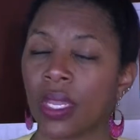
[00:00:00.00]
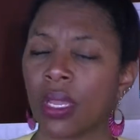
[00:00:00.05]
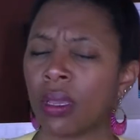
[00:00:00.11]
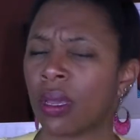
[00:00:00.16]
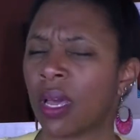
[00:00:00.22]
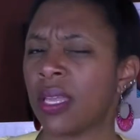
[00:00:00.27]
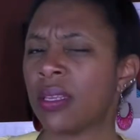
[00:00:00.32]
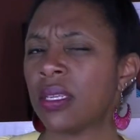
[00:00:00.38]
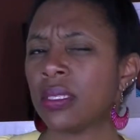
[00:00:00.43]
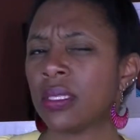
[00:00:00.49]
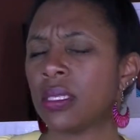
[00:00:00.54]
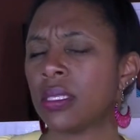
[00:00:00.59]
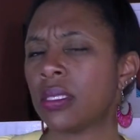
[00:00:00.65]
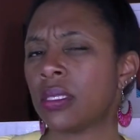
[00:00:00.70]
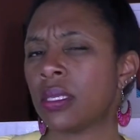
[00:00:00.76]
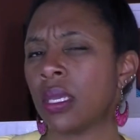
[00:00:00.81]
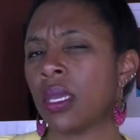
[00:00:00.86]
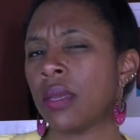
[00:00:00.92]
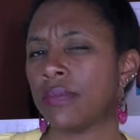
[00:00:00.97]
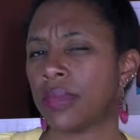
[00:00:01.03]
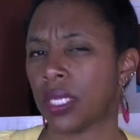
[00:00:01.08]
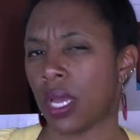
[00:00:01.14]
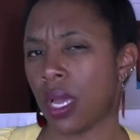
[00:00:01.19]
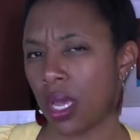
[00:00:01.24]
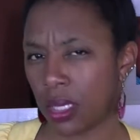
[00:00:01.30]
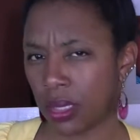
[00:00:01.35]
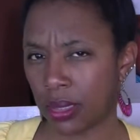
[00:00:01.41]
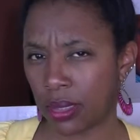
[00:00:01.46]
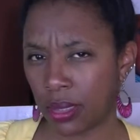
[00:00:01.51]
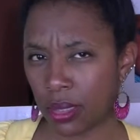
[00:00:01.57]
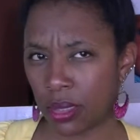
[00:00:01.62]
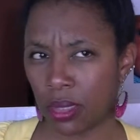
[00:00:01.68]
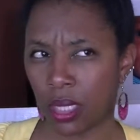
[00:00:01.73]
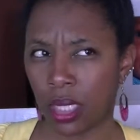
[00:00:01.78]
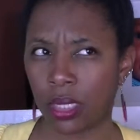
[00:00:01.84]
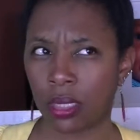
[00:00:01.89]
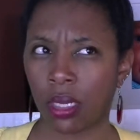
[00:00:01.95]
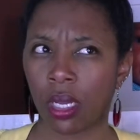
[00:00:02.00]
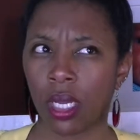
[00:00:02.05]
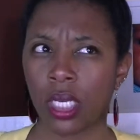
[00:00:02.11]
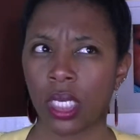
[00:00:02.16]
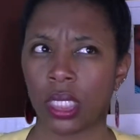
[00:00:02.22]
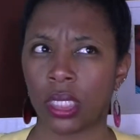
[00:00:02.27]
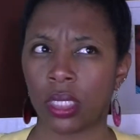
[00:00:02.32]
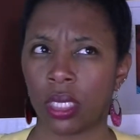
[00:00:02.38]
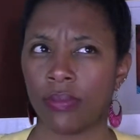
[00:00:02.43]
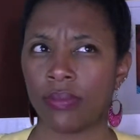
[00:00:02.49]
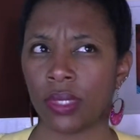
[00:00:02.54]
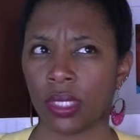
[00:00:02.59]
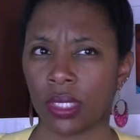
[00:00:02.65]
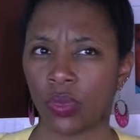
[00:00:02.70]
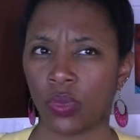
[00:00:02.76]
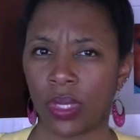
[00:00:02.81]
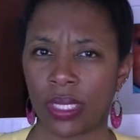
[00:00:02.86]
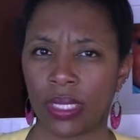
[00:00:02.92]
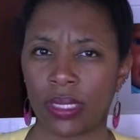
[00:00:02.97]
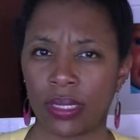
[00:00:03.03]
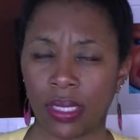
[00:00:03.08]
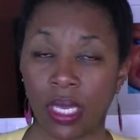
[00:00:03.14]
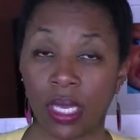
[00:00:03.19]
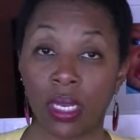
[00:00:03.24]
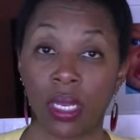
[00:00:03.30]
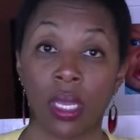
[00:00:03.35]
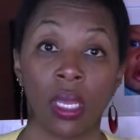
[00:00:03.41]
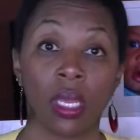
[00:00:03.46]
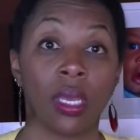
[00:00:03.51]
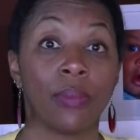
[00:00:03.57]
God doesn't tempt us. He's not going to tempt us with sin,